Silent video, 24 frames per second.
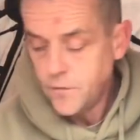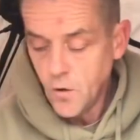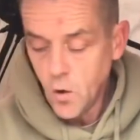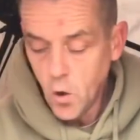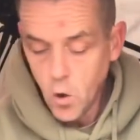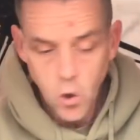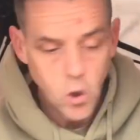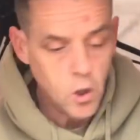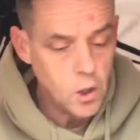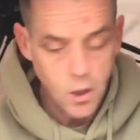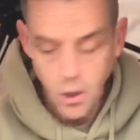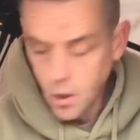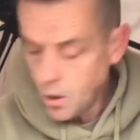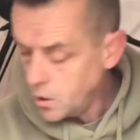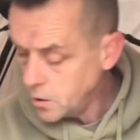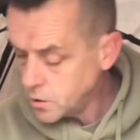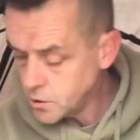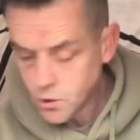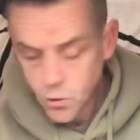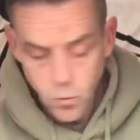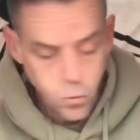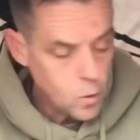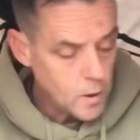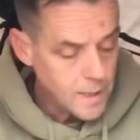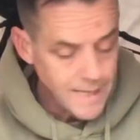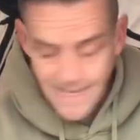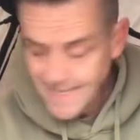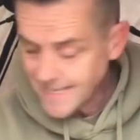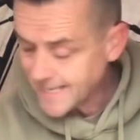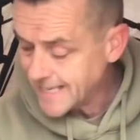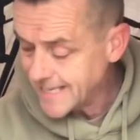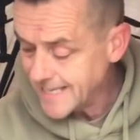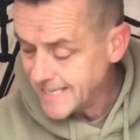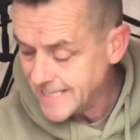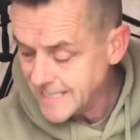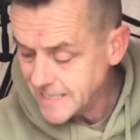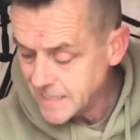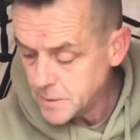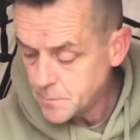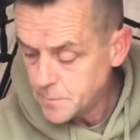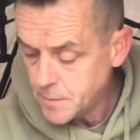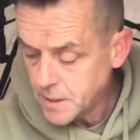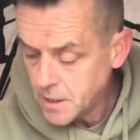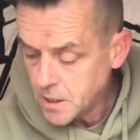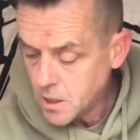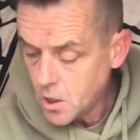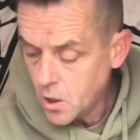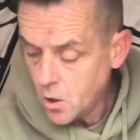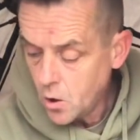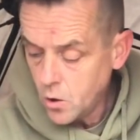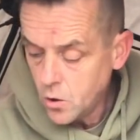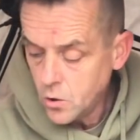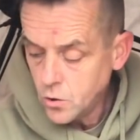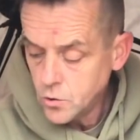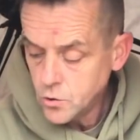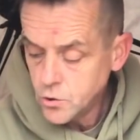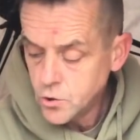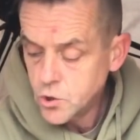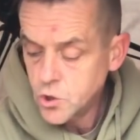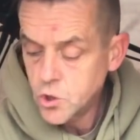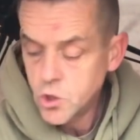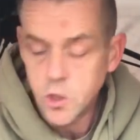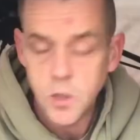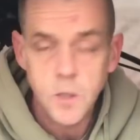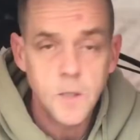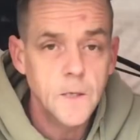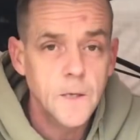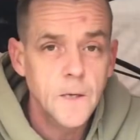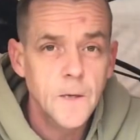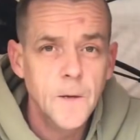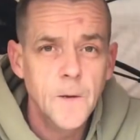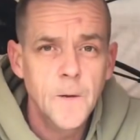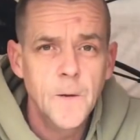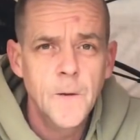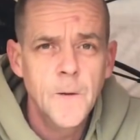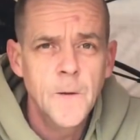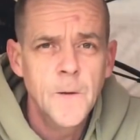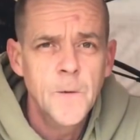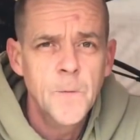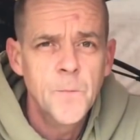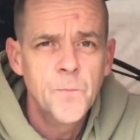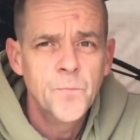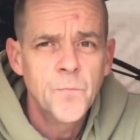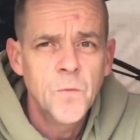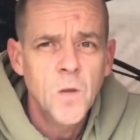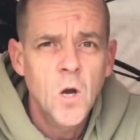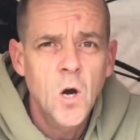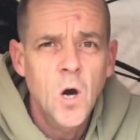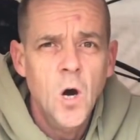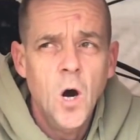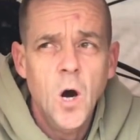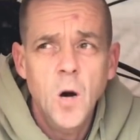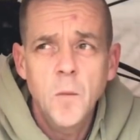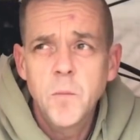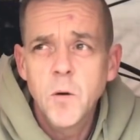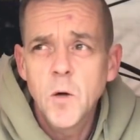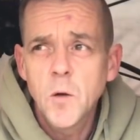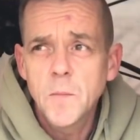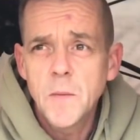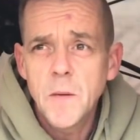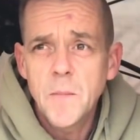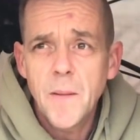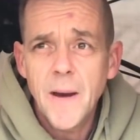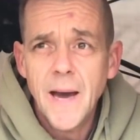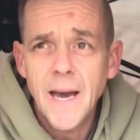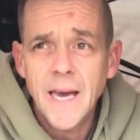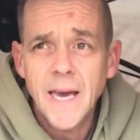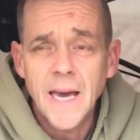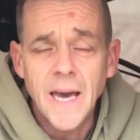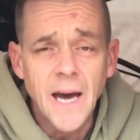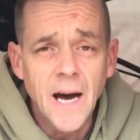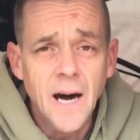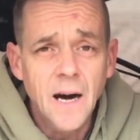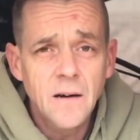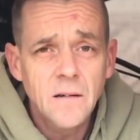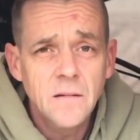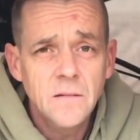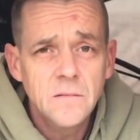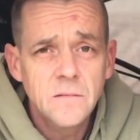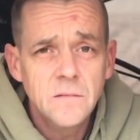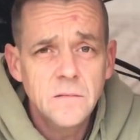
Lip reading: vlog last week is because I put my back out.